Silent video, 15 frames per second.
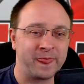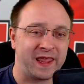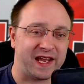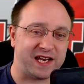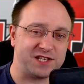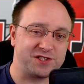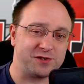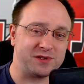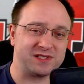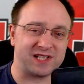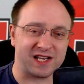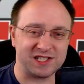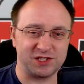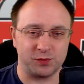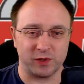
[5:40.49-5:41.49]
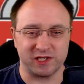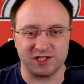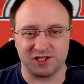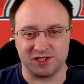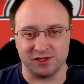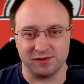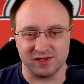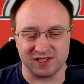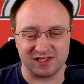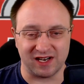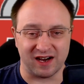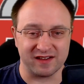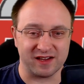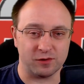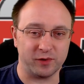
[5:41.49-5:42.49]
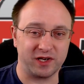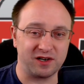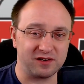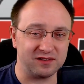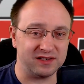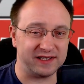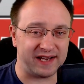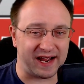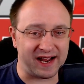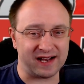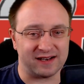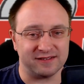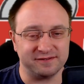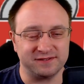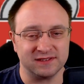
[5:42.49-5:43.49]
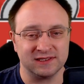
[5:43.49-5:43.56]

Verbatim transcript: And as soon as I switched to the style that we currently have,